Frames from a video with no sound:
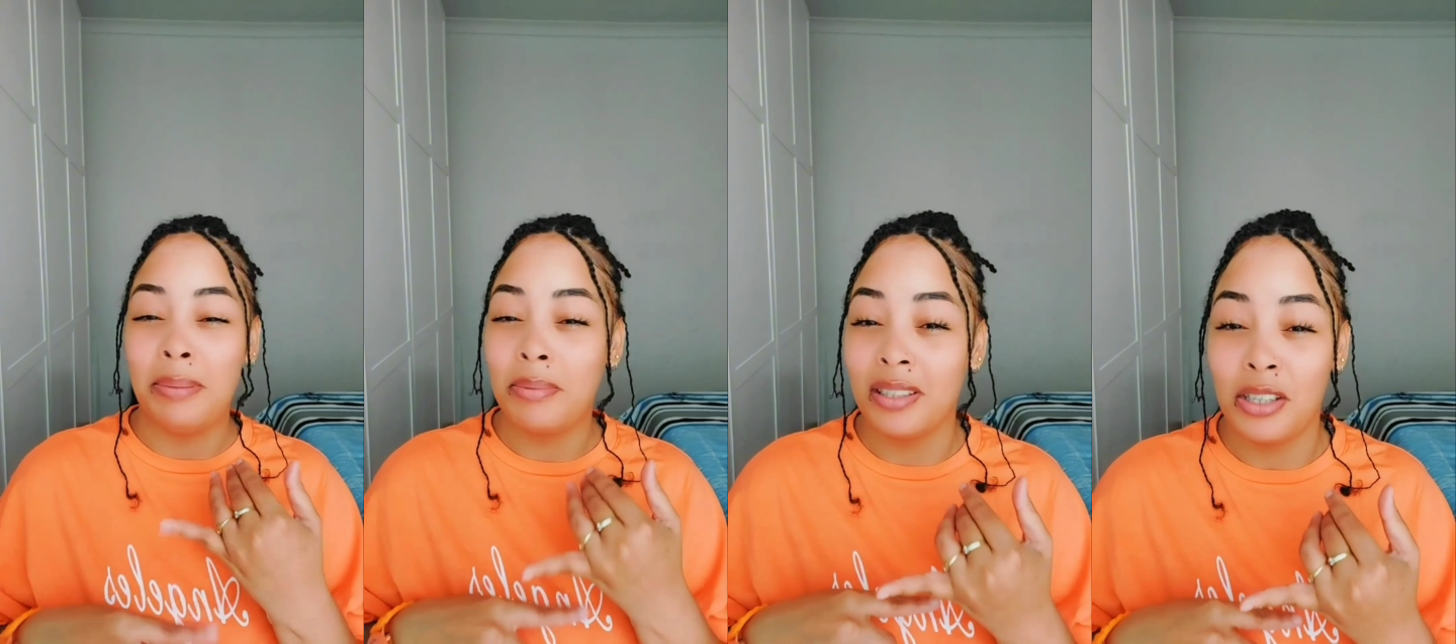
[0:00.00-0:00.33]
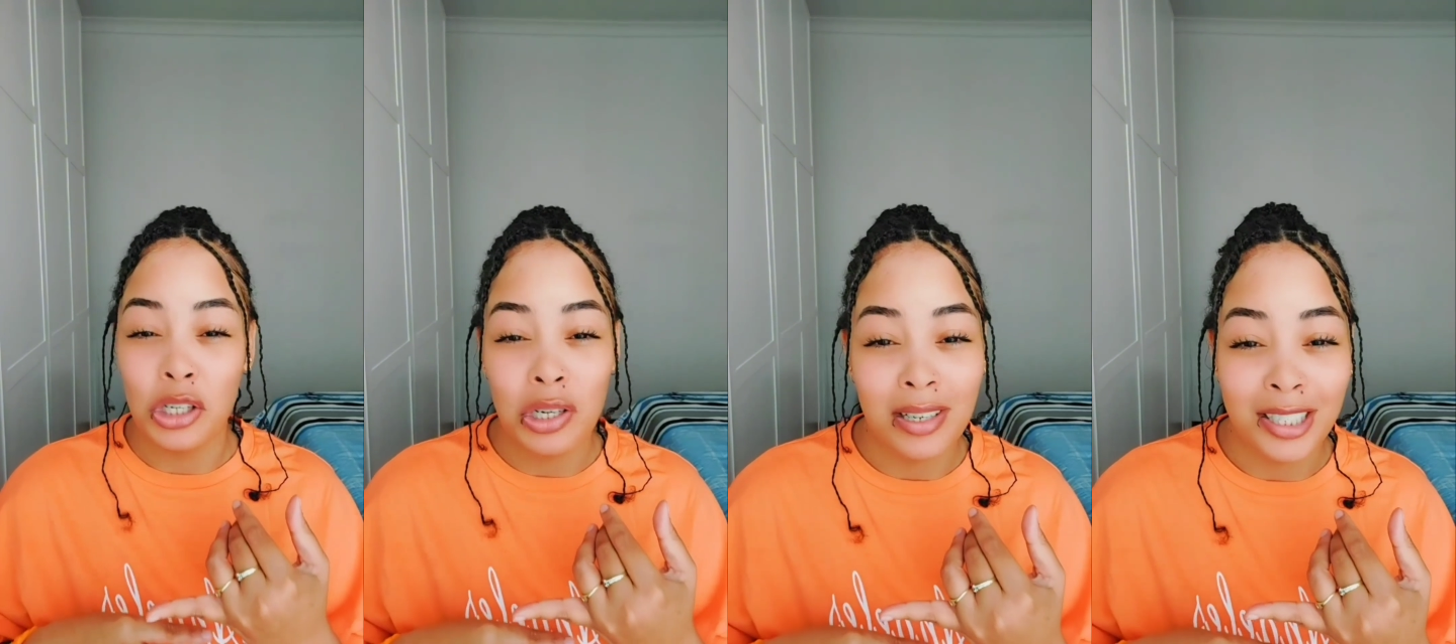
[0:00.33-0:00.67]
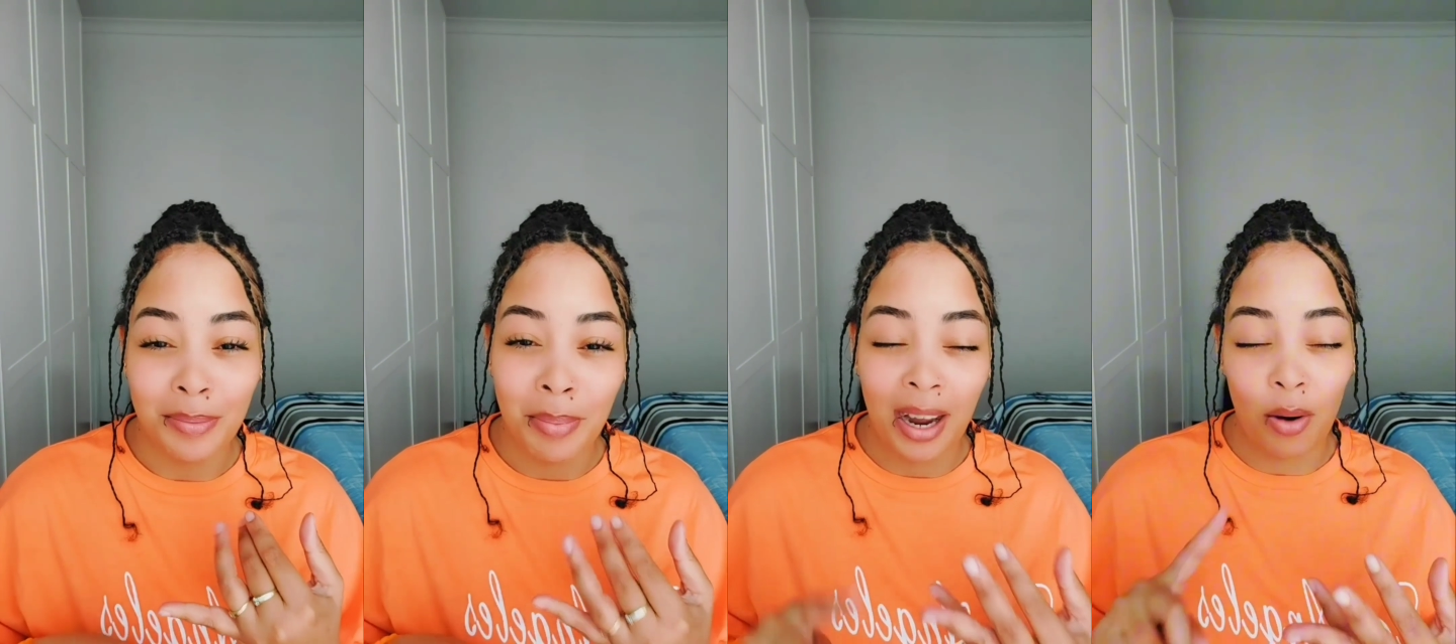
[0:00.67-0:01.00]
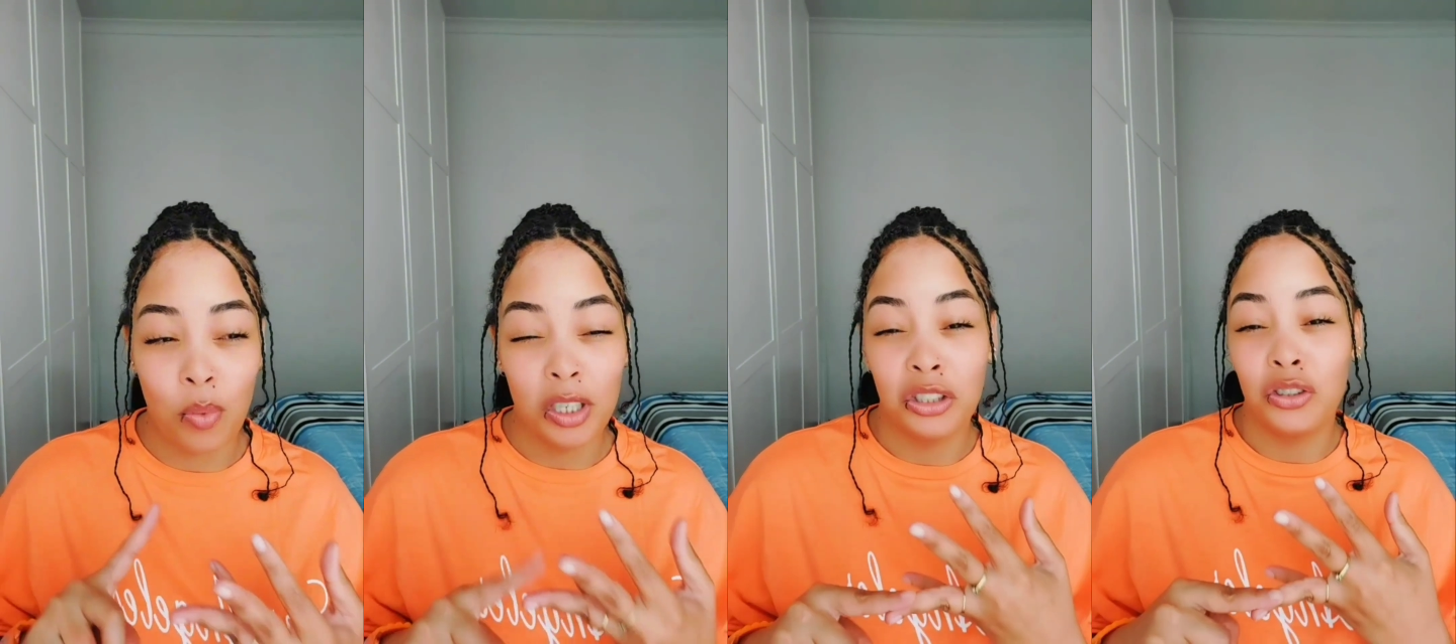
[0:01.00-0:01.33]
deep conditioner to
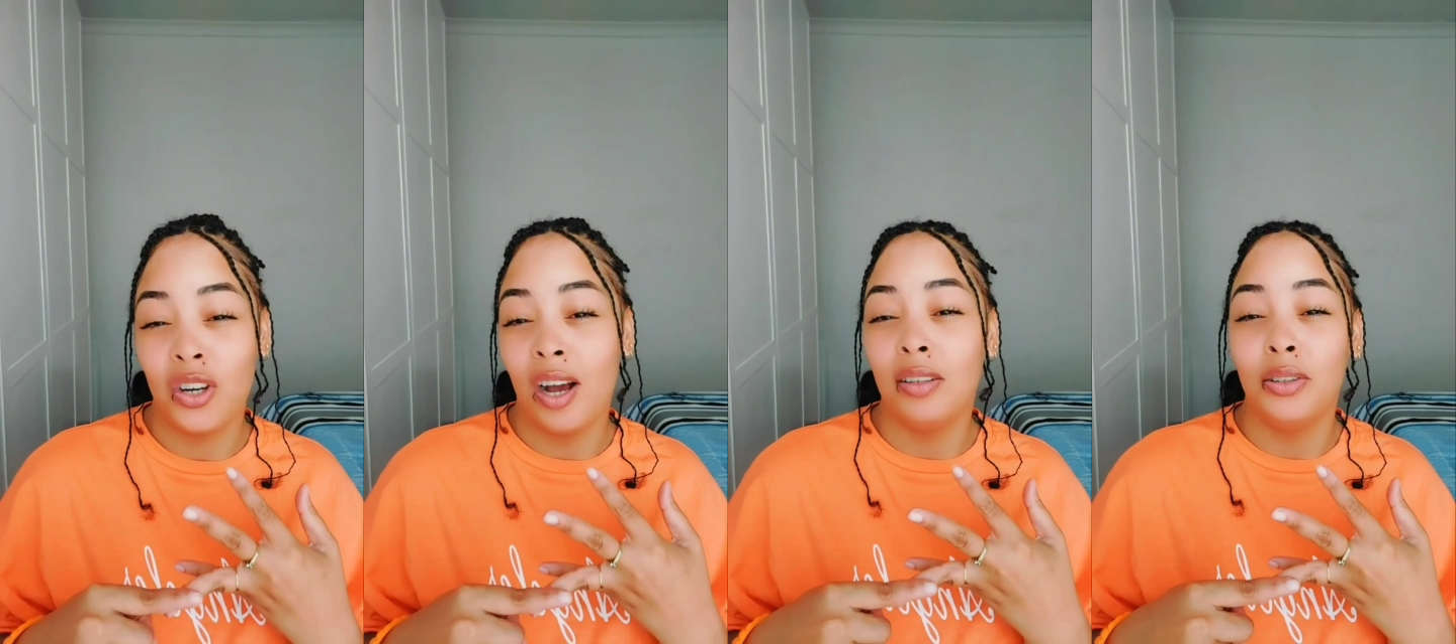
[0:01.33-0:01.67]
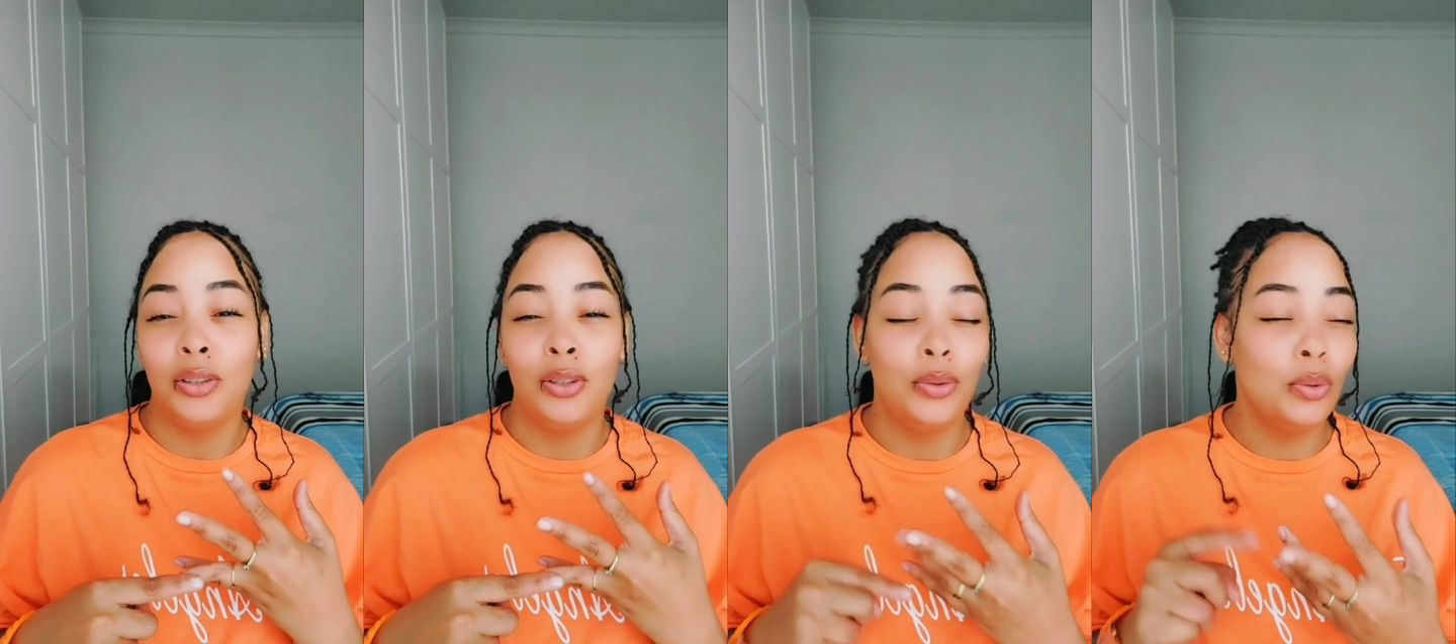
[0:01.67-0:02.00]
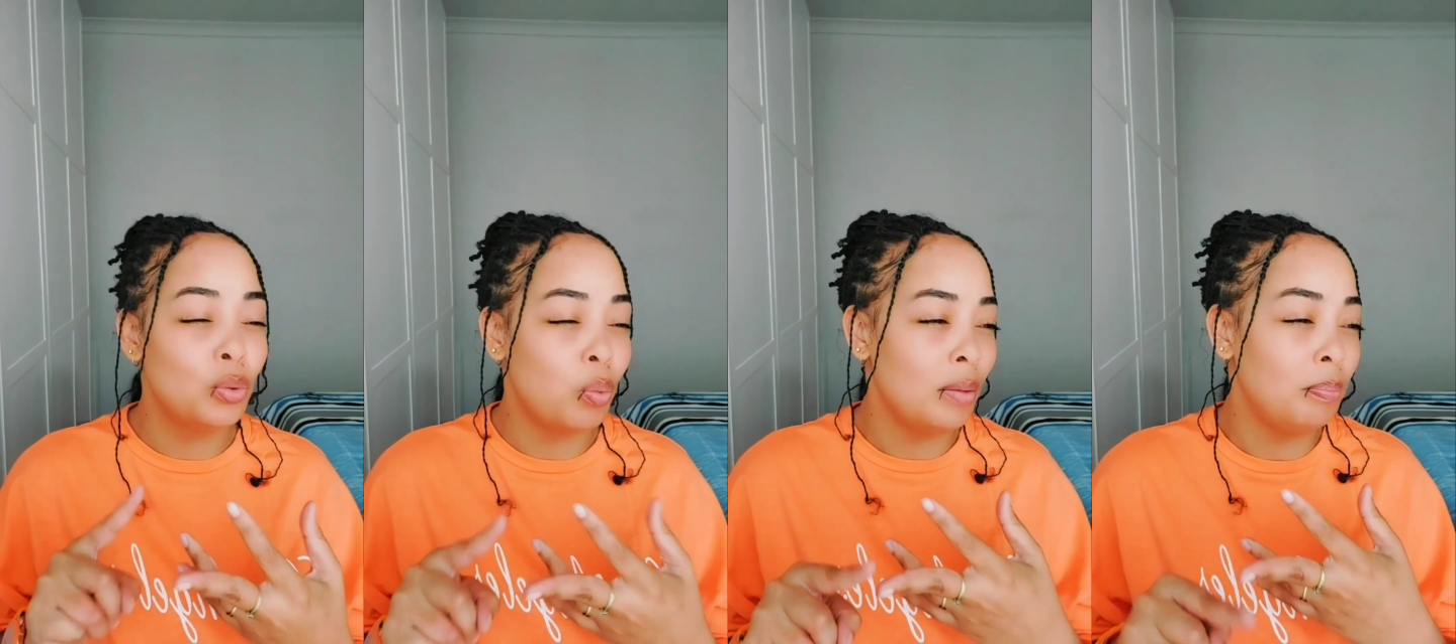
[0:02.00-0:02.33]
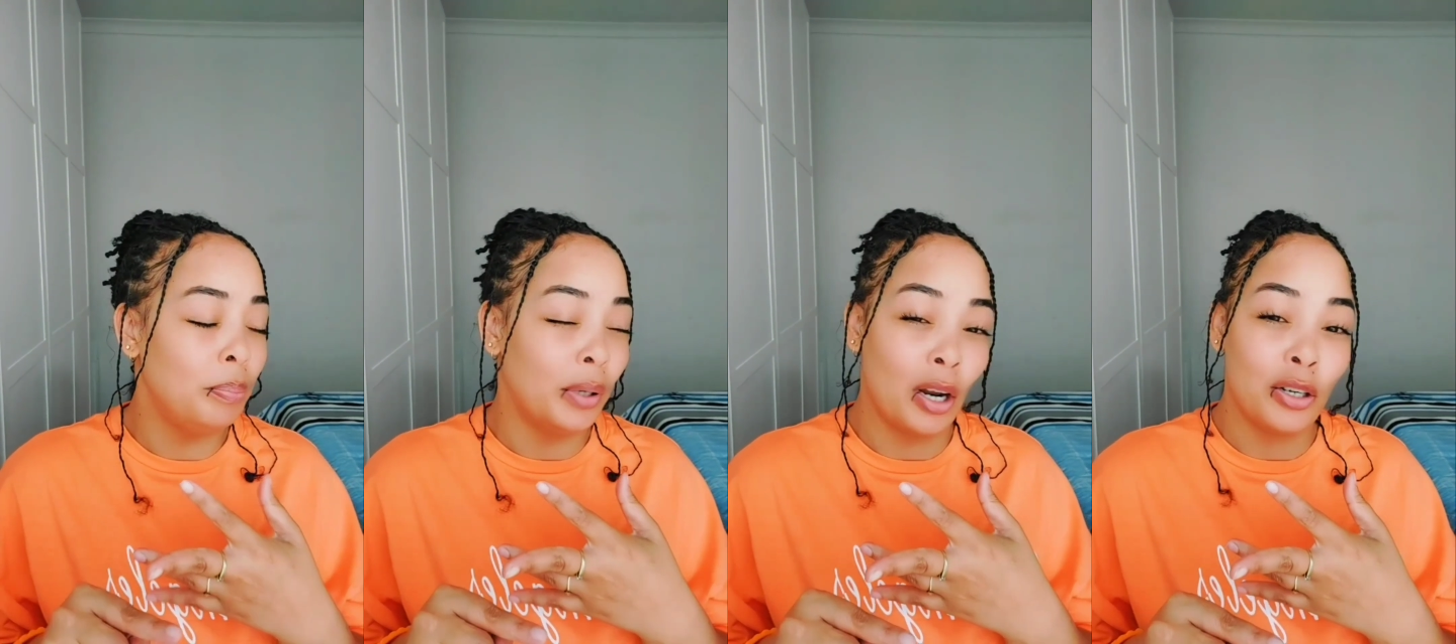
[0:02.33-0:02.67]
buy, what gel to use,
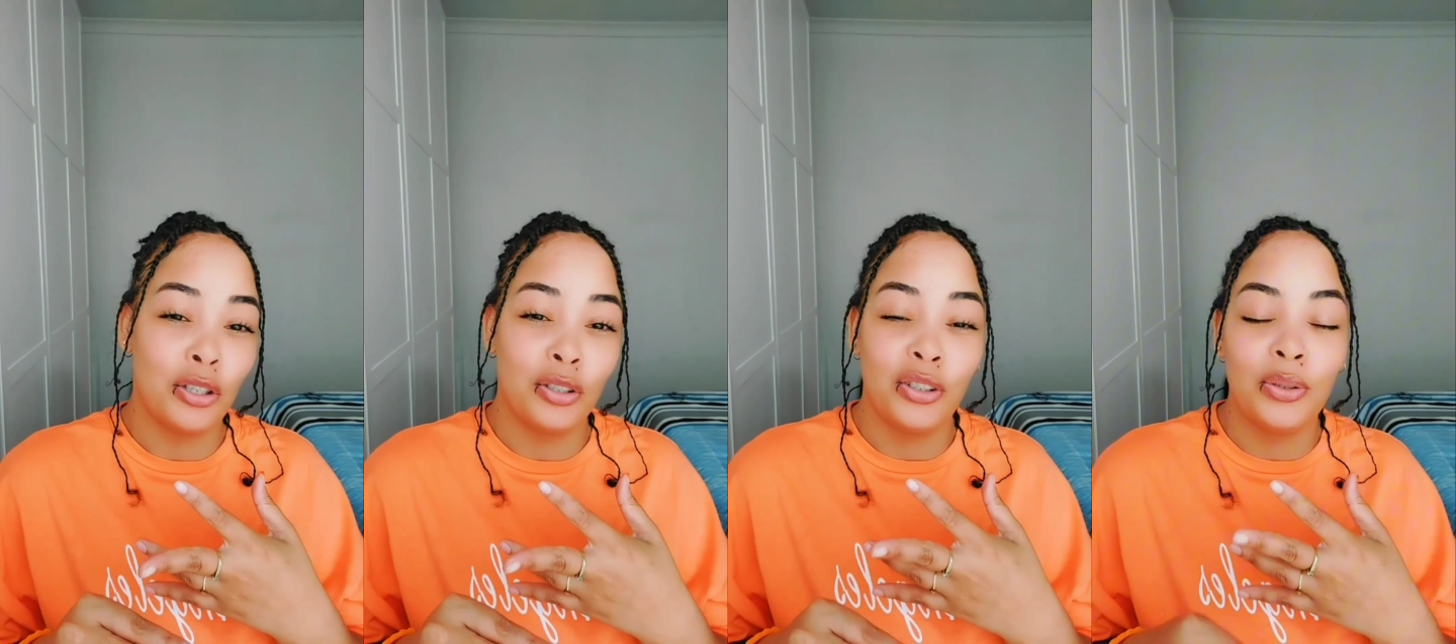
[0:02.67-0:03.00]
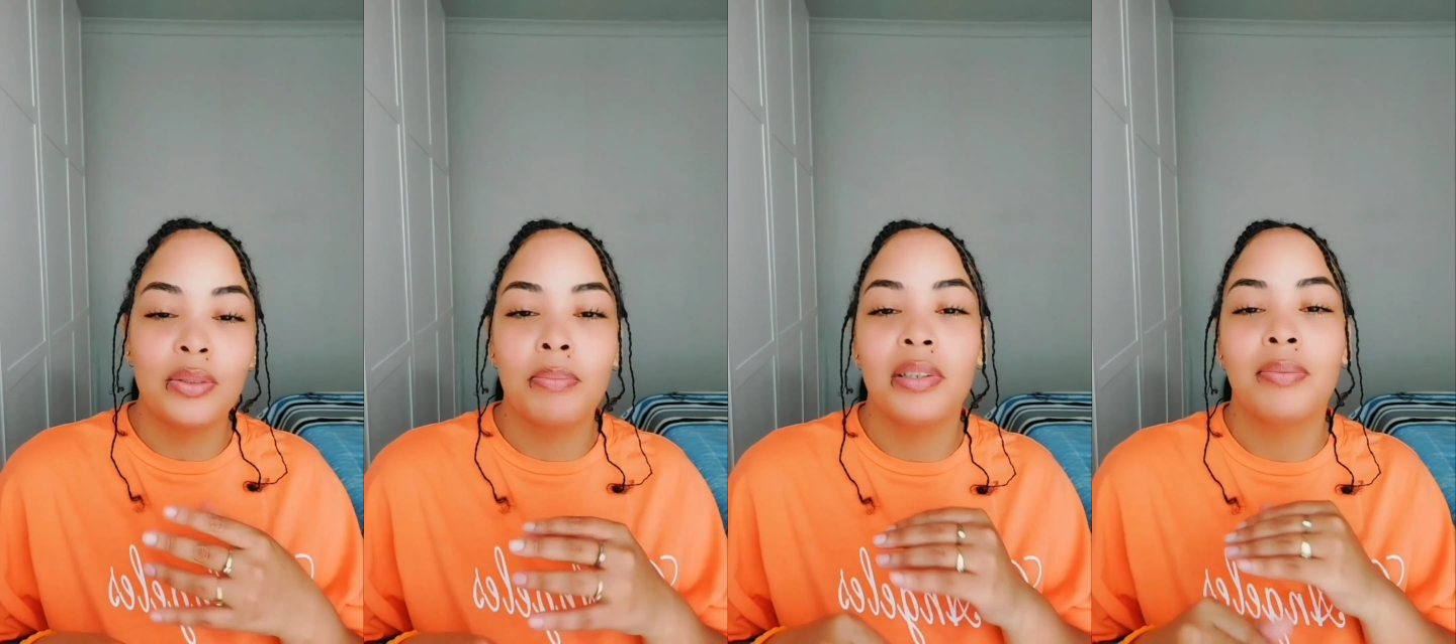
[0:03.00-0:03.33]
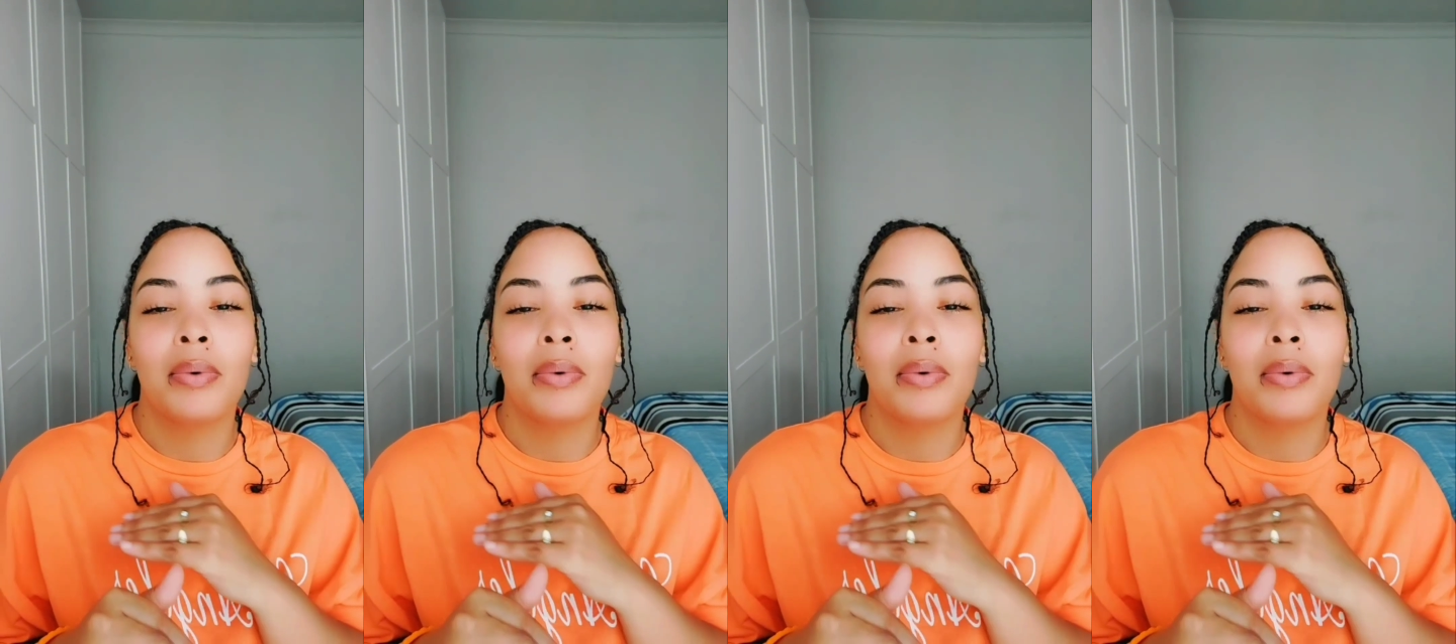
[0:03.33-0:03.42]
what brush to use,